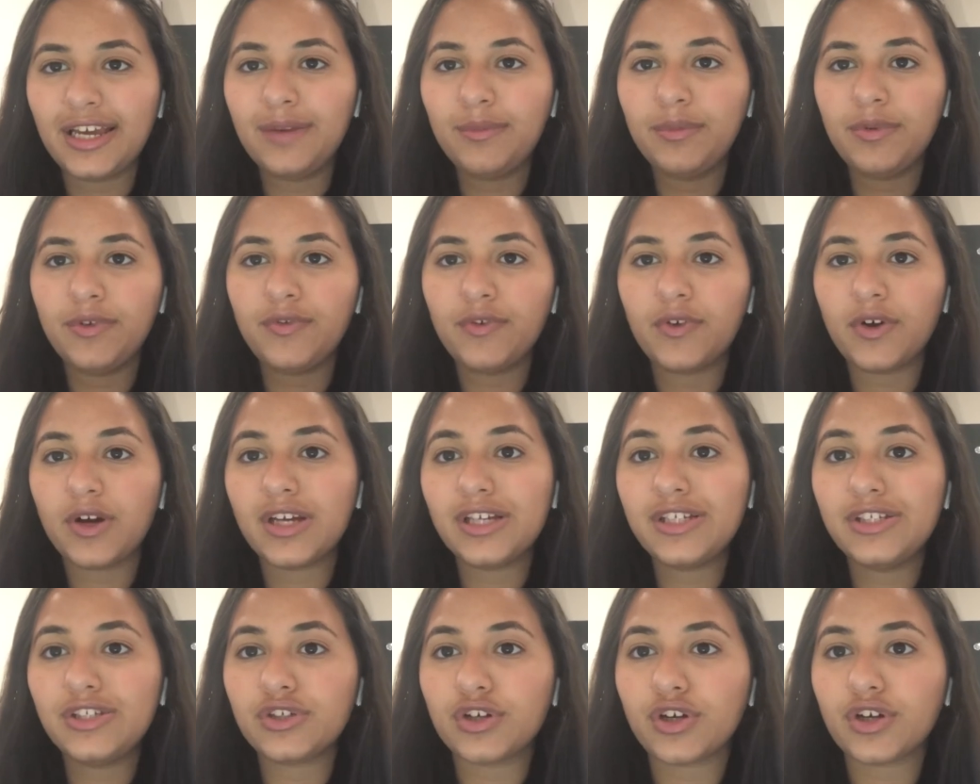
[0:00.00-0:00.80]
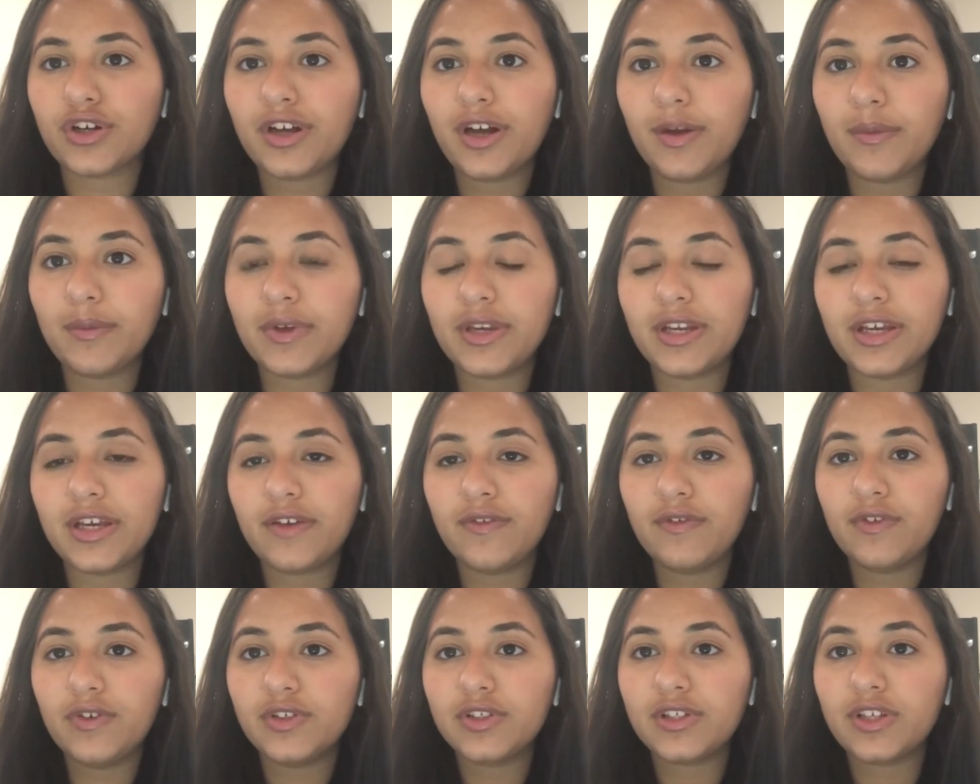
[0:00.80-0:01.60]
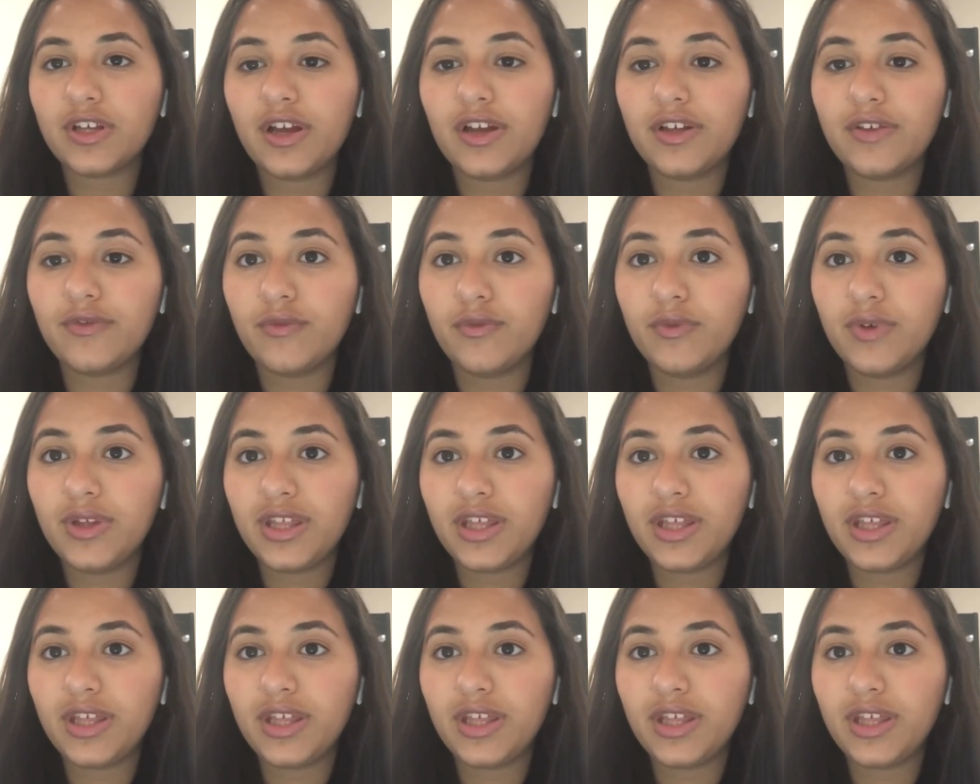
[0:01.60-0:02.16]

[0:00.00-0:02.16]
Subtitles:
before I start it, I'm going to give you a really